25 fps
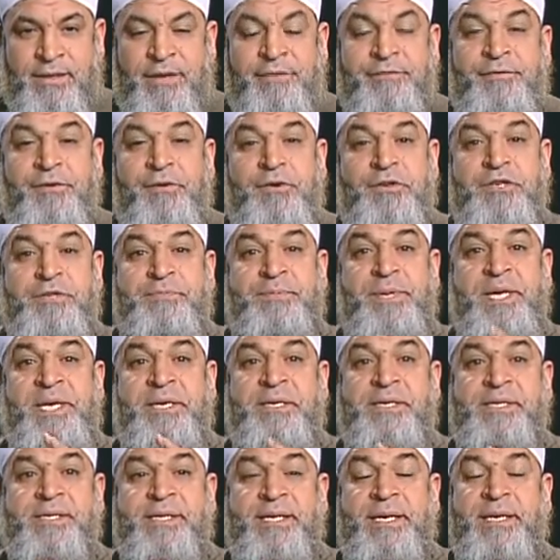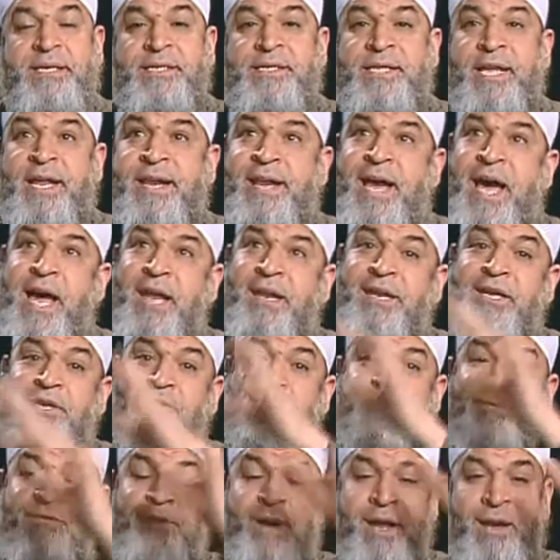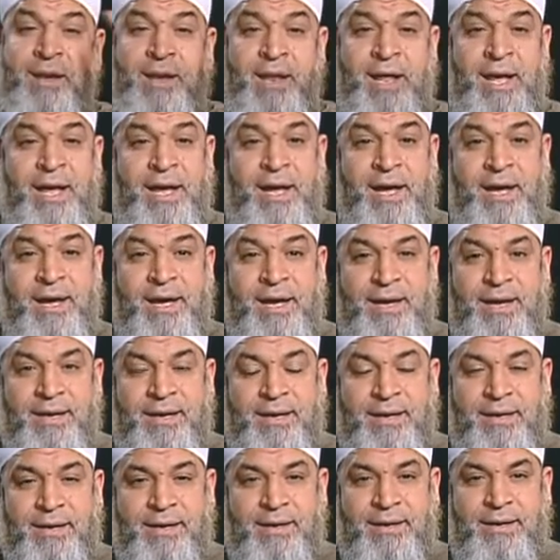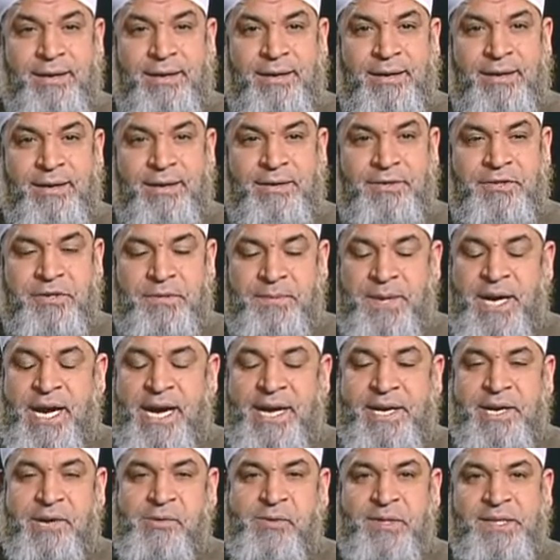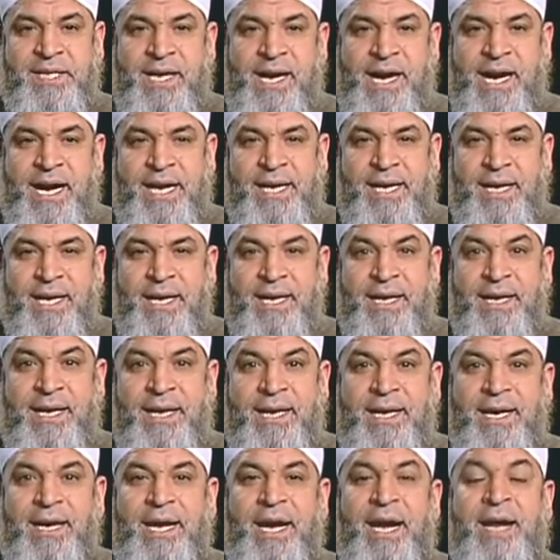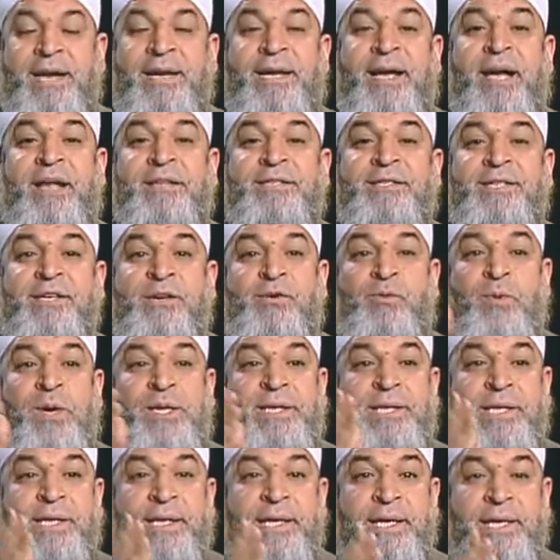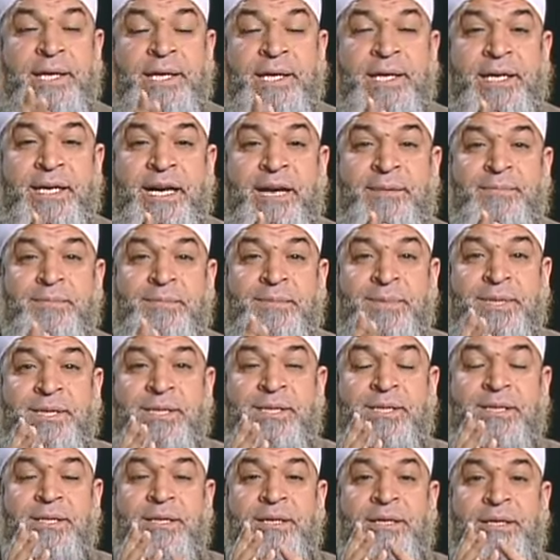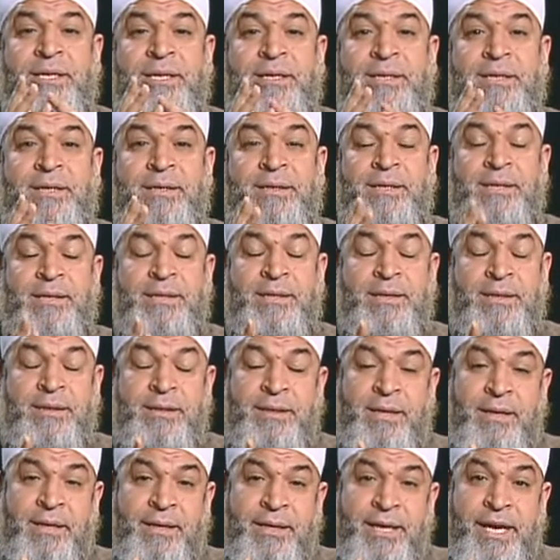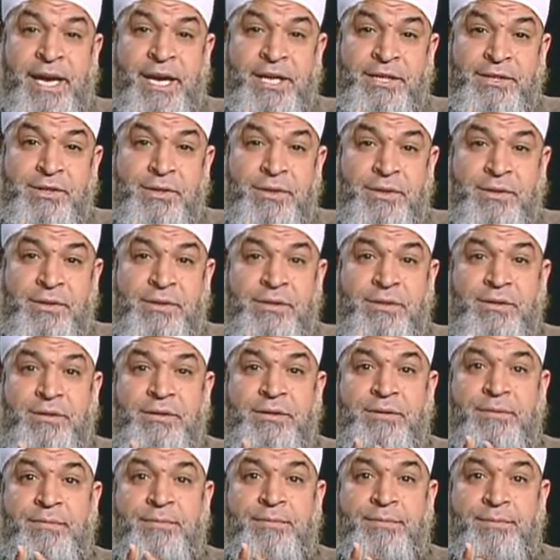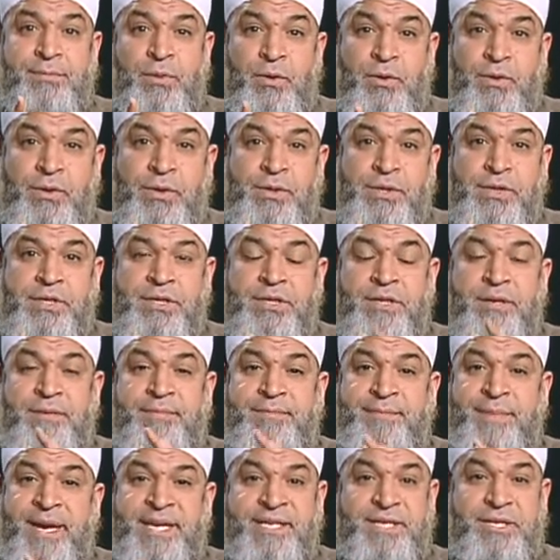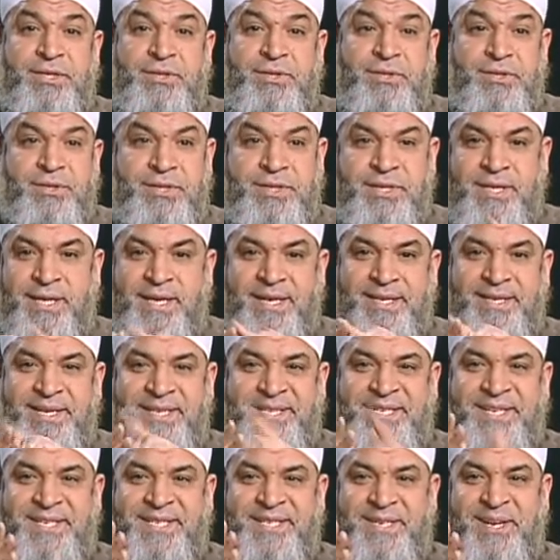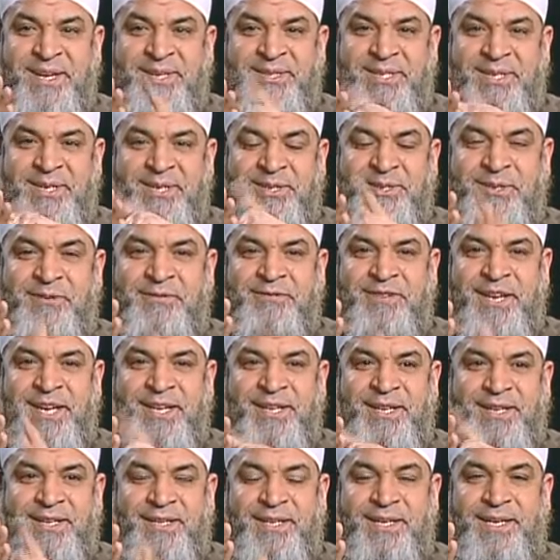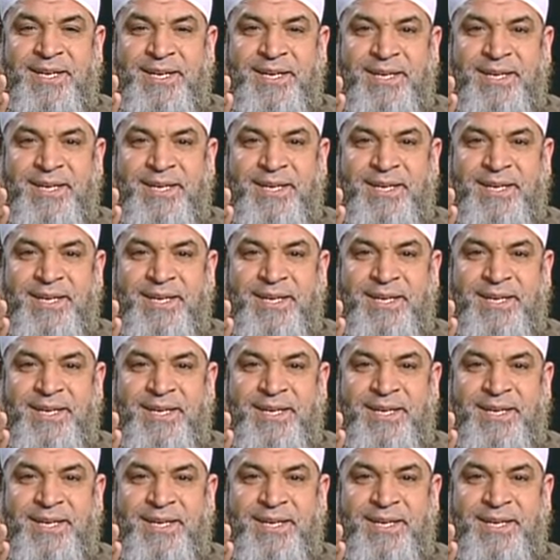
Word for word: The first piece is the knowledge of Allah subhanahu wa ta'ala, and consequently comes uh, angels, books, messengers the six articles of faith,